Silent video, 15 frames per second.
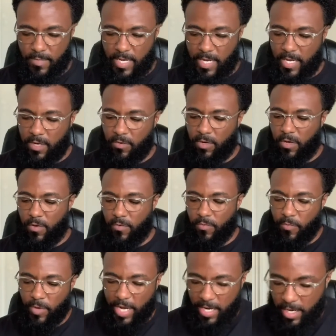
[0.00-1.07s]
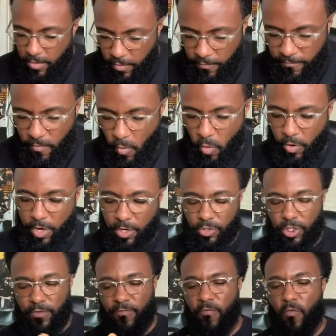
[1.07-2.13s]
I don't know. We got another 4
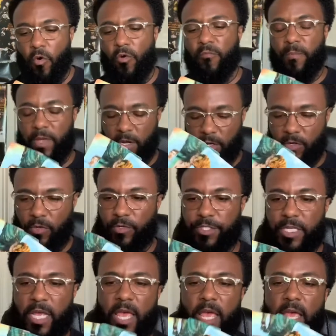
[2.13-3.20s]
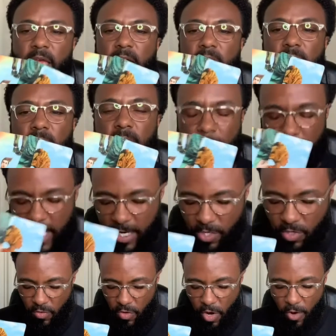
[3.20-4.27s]
energy of 4 of Pentacles. I mean, I
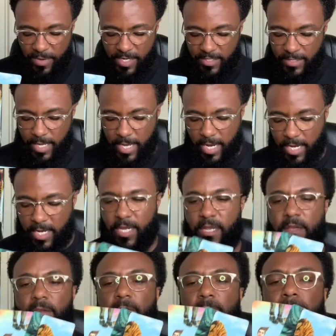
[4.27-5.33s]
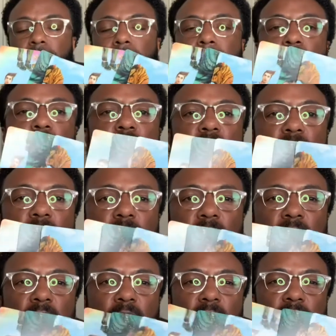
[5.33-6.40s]
know, but it's like,
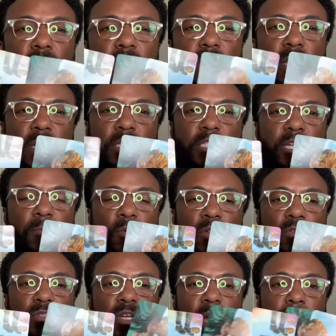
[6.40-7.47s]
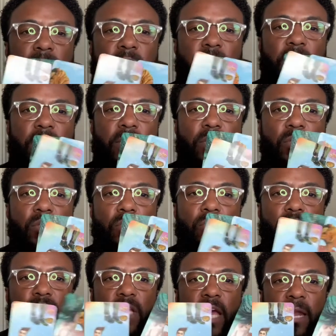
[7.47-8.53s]
it's someone who's coming in
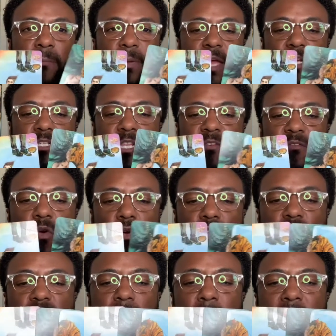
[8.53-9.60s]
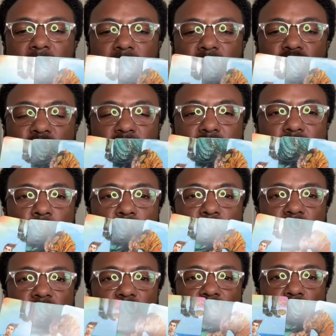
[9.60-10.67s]
who's at a page level or just apologetic. They
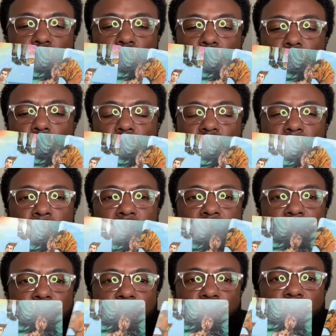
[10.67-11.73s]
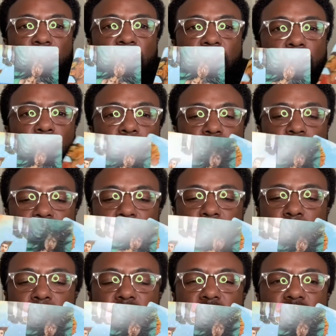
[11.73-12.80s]
want to give you an apology, but I
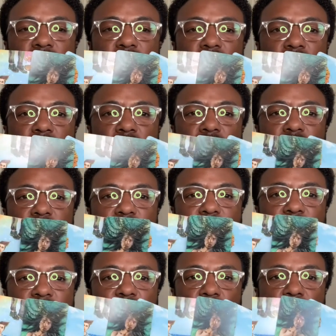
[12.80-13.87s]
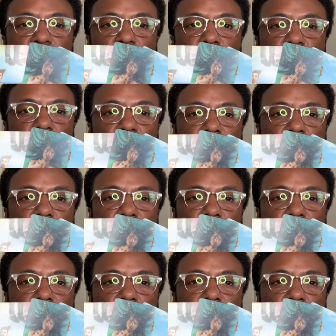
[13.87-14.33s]
believe that they're in this devil energy.